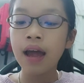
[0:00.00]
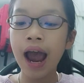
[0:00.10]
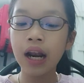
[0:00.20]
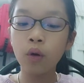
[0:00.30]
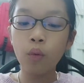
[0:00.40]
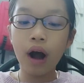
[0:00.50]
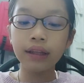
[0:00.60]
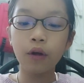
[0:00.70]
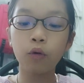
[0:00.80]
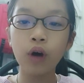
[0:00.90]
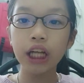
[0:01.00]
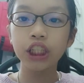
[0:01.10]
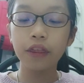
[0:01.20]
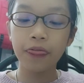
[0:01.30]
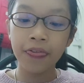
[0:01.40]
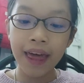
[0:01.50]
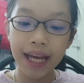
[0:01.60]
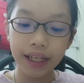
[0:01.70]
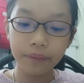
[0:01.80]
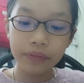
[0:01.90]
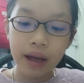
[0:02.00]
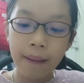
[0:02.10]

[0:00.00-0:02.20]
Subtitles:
I don't want the grudge thing."